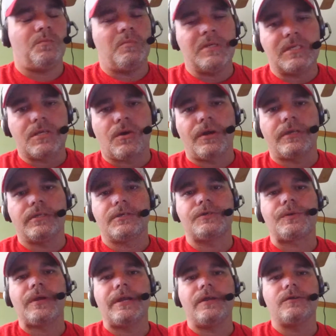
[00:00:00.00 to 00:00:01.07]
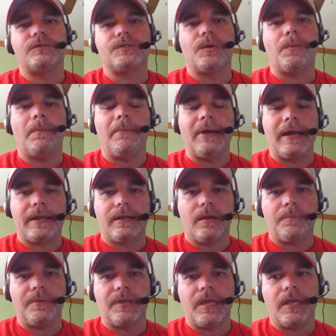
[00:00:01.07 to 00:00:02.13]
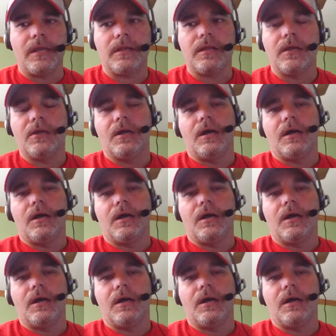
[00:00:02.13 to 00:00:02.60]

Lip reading: me starting this radio show back up again,